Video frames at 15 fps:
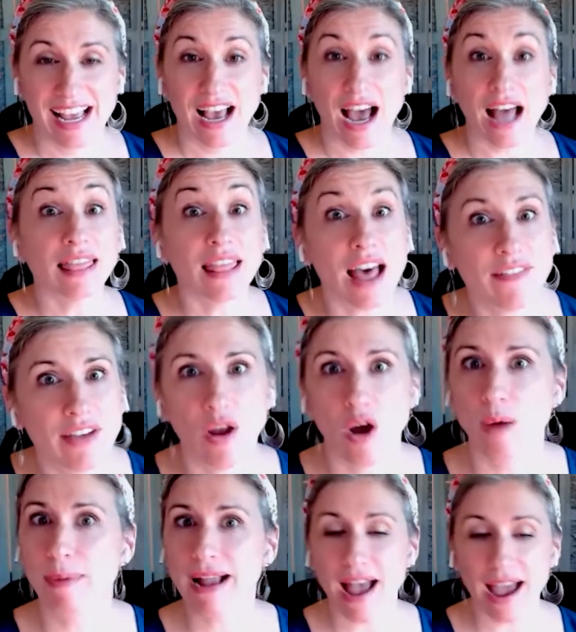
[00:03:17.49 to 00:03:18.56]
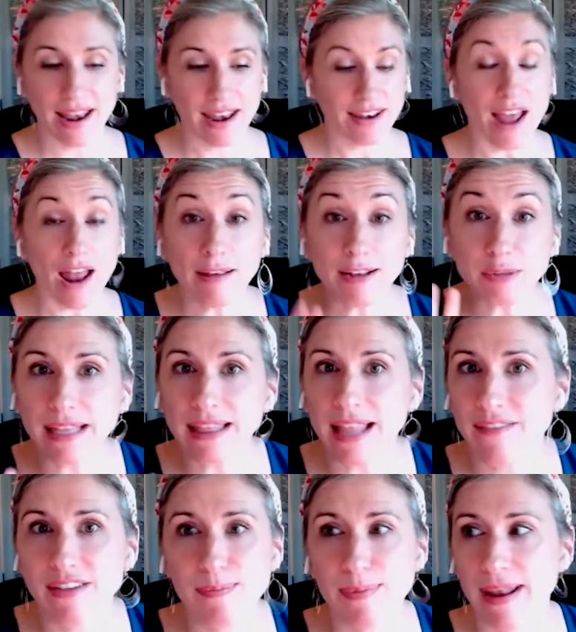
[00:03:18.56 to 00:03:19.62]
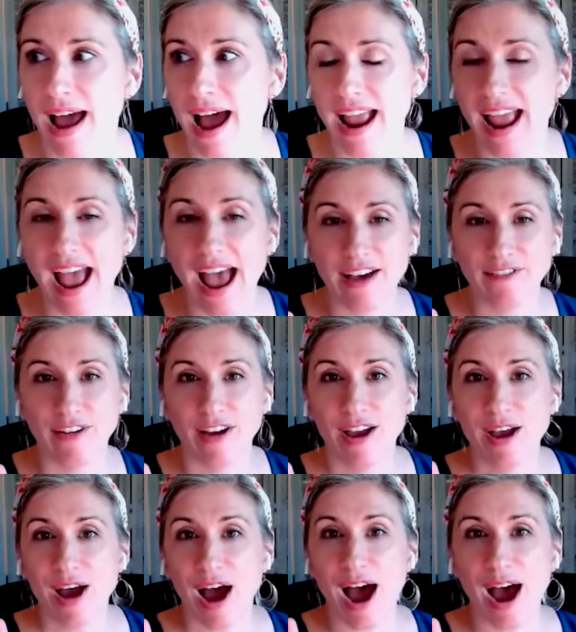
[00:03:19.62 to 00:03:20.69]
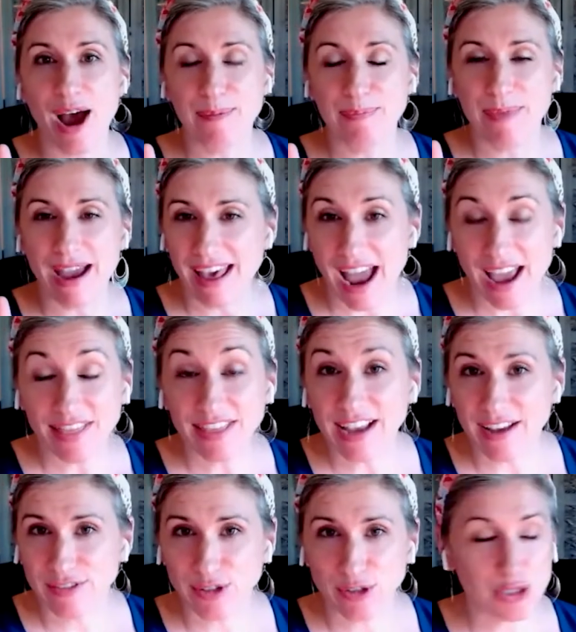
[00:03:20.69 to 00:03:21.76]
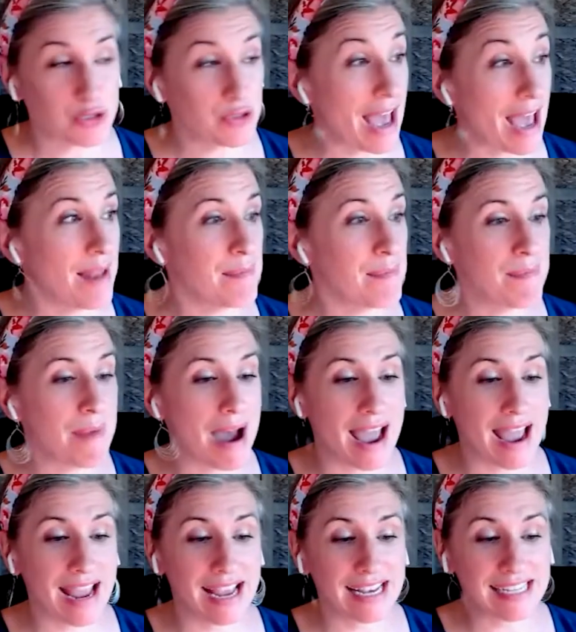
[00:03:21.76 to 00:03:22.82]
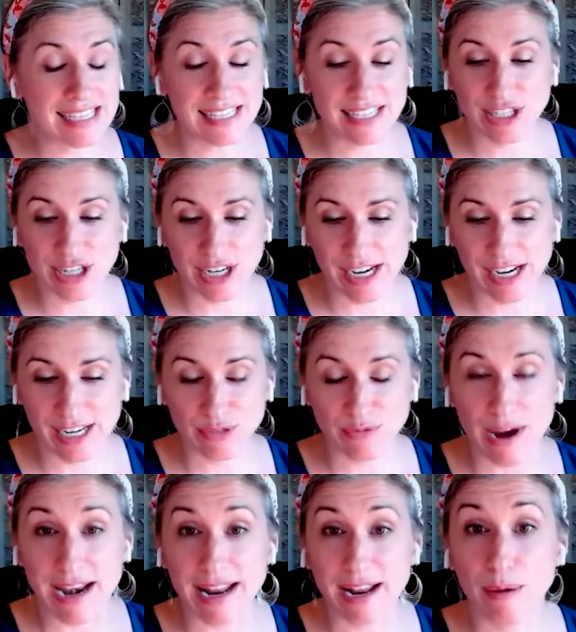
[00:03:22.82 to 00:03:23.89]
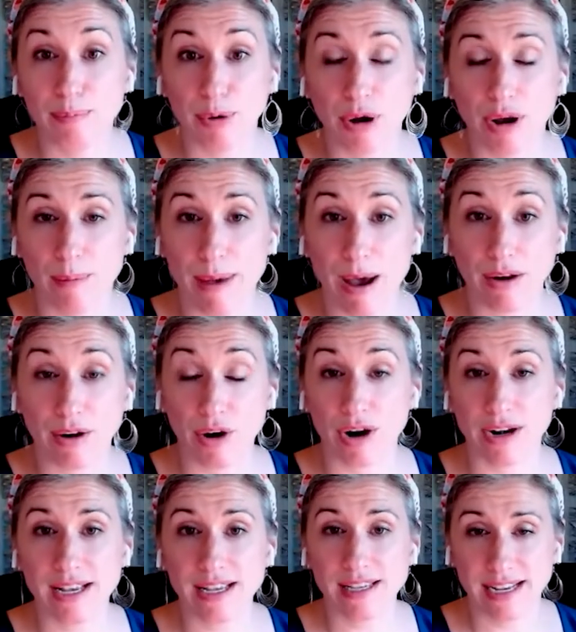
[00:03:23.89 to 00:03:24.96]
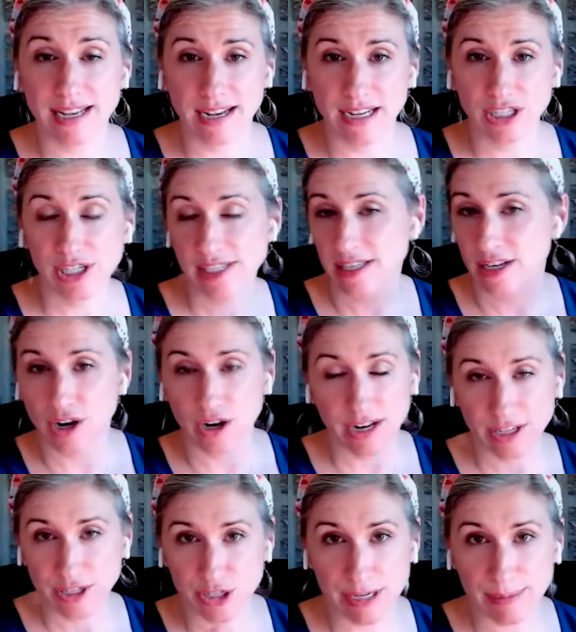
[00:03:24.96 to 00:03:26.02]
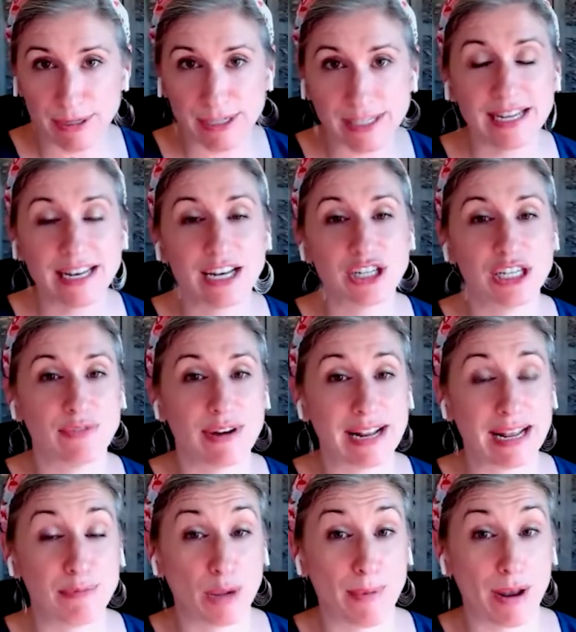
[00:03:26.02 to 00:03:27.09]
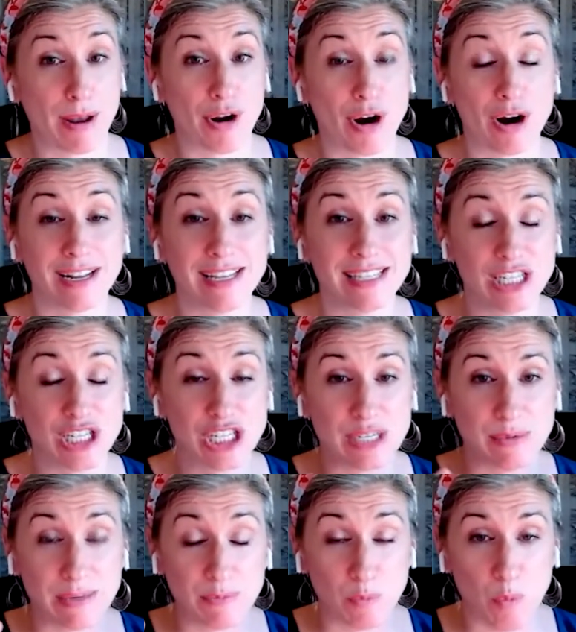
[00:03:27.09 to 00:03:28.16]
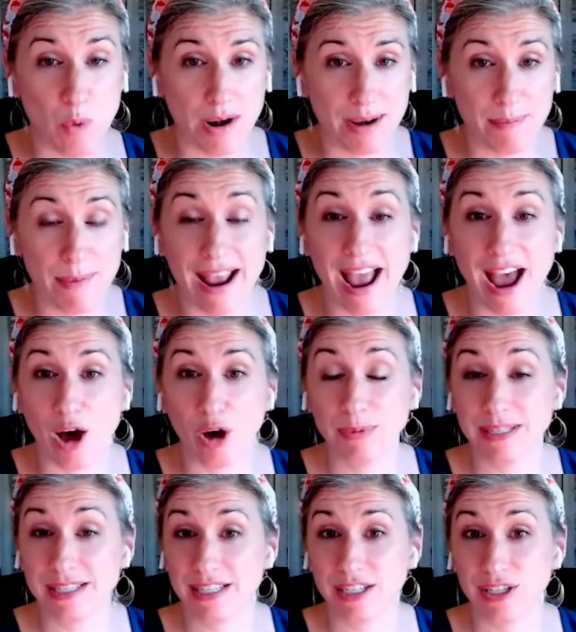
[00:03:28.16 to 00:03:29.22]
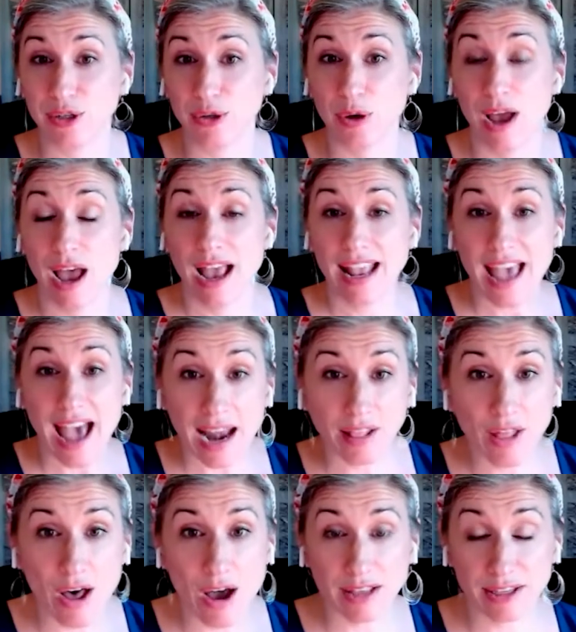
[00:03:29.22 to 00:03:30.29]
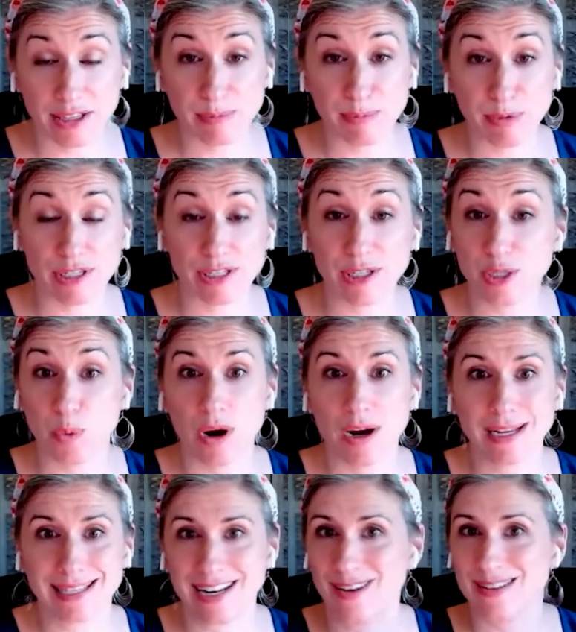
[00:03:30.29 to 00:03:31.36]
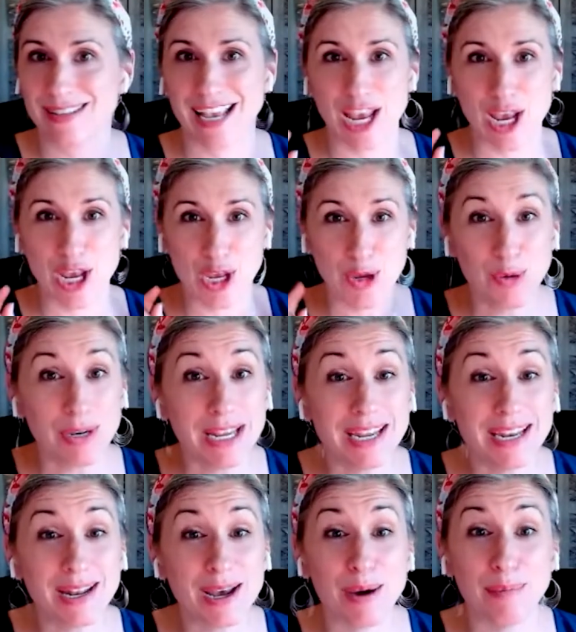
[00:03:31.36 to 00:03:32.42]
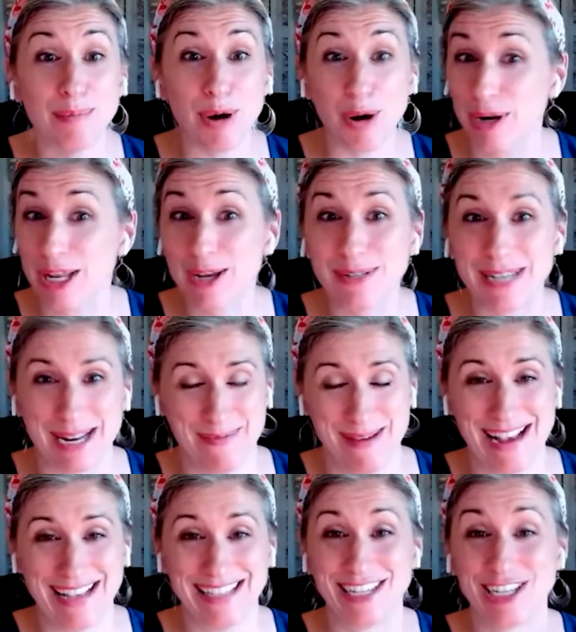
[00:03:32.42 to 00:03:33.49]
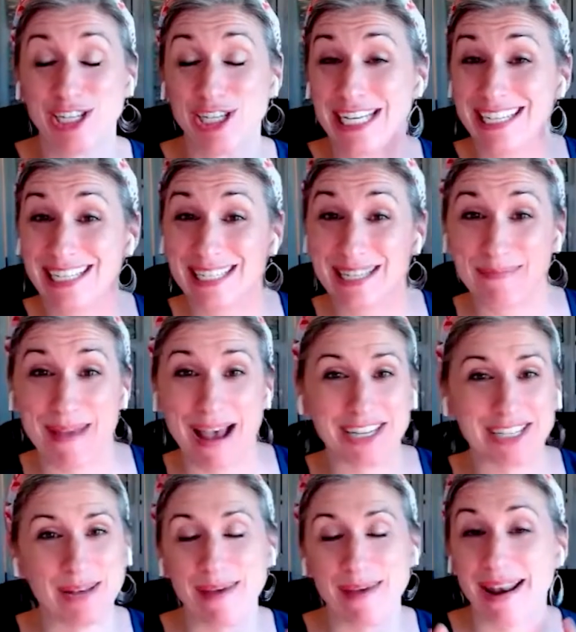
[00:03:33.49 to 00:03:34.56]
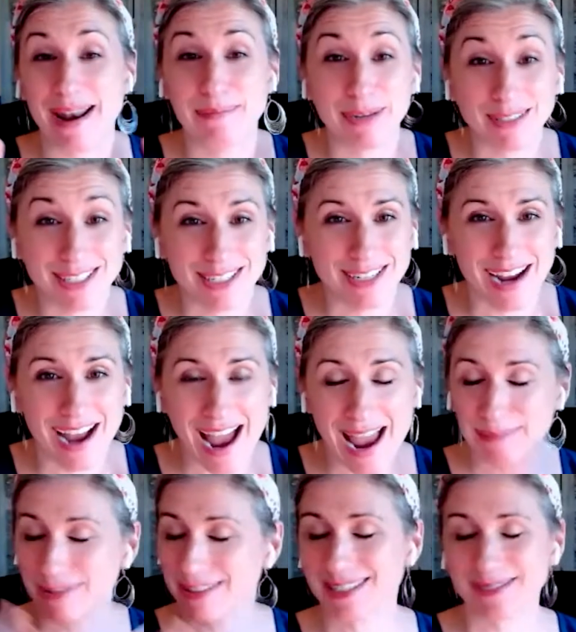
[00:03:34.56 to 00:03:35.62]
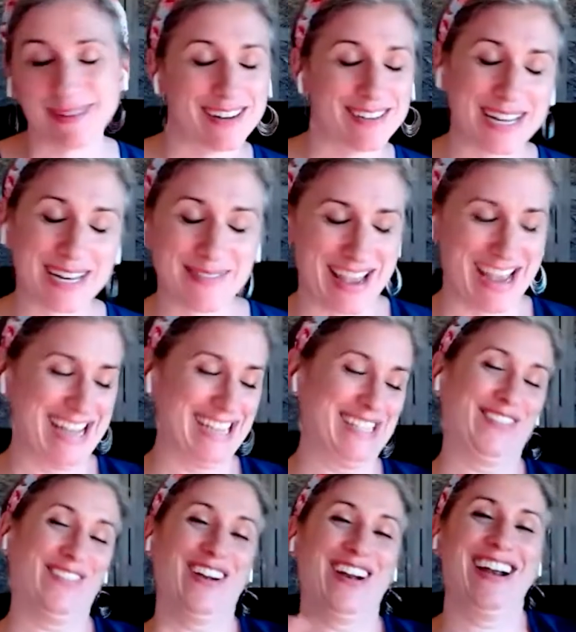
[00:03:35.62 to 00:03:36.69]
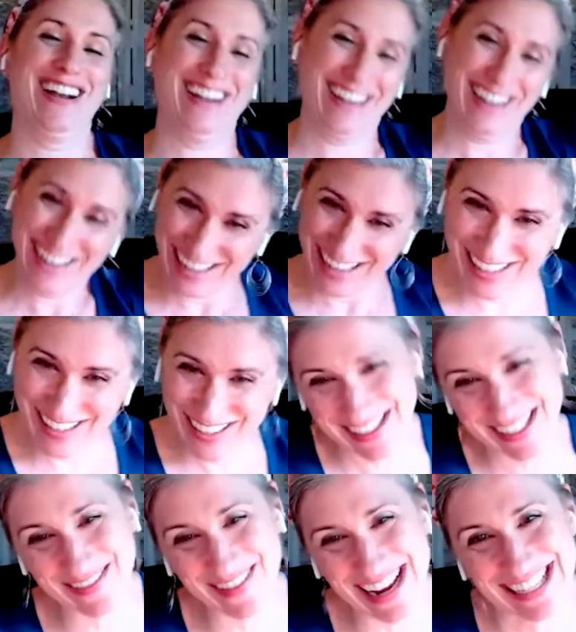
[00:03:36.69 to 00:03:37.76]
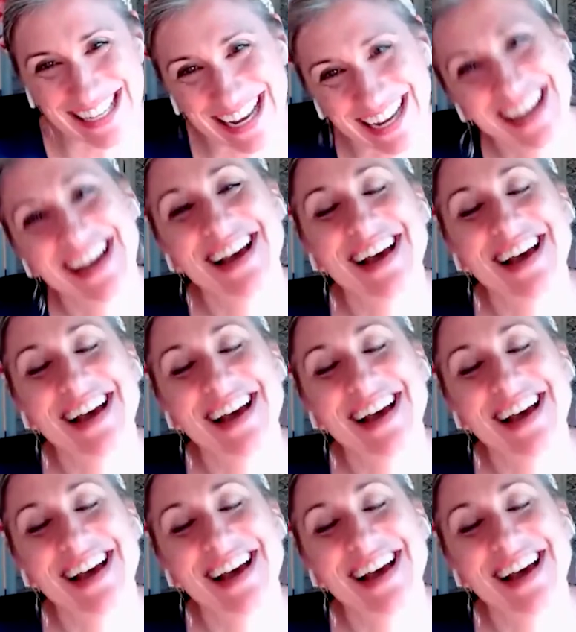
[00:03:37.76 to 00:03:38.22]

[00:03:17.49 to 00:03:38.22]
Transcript: I love it. Oh my God. Not only do I love it, but I have, I think I've told you that my sister is writing a book about an artist. She's an art history person, and she's writing a book about an artist, and she wanted my help to catalog this person's works. And I was like, you need a Podio database, because she needed to match up. And I built her my own database for her. It's amazing.